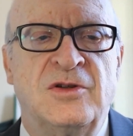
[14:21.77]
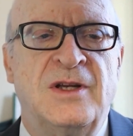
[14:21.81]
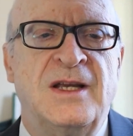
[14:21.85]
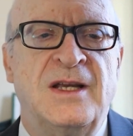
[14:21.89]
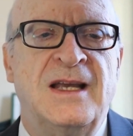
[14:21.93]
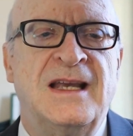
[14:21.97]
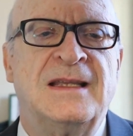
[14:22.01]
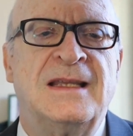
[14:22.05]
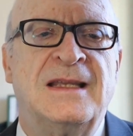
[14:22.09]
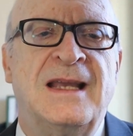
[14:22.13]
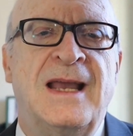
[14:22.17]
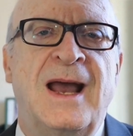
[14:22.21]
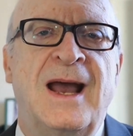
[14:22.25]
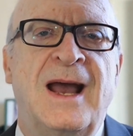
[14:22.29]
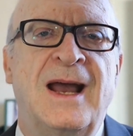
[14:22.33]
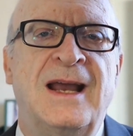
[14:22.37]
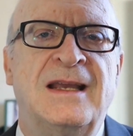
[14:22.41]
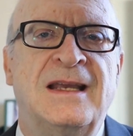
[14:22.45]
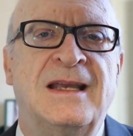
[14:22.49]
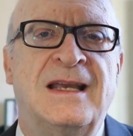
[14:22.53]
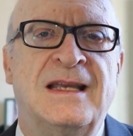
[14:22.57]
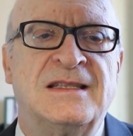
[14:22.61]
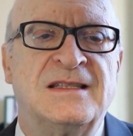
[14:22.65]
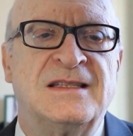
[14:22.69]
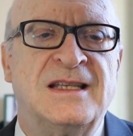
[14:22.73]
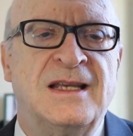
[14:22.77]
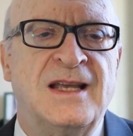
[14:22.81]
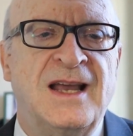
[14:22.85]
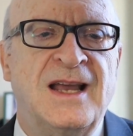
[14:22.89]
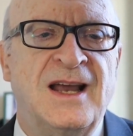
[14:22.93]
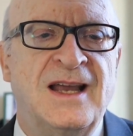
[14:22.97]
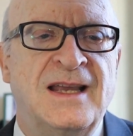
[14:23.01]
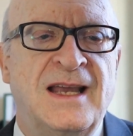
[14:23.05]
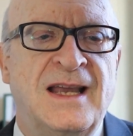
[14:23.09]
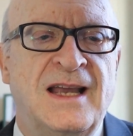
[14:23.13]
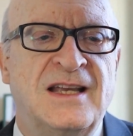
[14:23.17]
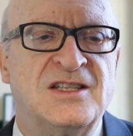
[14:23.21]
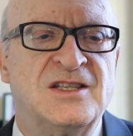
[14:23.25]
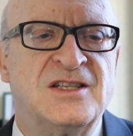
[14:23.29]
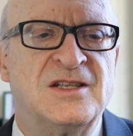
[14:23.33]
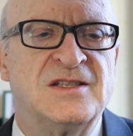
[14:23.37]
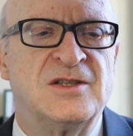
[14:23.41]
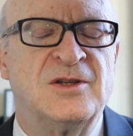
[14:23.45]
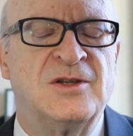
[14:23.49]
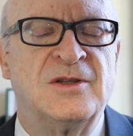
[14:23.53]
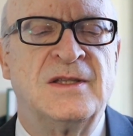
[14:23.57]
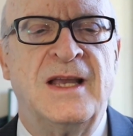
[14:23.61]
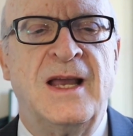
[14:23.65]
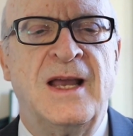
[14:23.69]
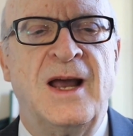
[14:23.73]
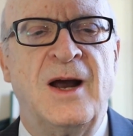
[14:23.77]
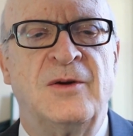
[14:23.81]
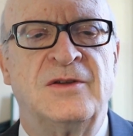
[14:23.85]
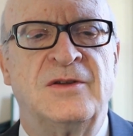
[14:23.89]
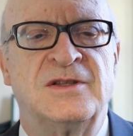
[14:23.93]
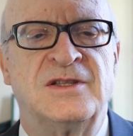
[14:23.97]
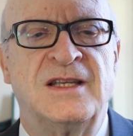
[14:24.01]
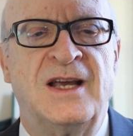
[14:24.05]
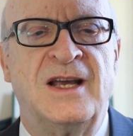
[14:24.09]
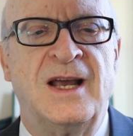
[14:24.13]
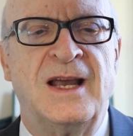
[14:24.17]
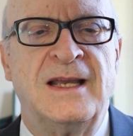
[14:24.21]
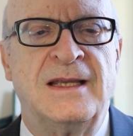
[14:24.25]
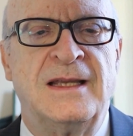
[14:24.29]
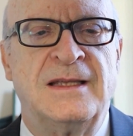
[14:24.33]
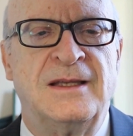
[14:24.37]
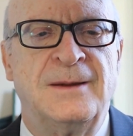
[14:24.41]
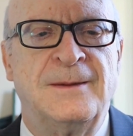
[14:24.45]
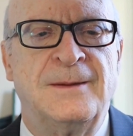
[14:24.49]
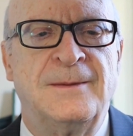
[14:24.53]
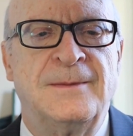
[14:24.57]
clean the eyelids and eyelashes on the outside.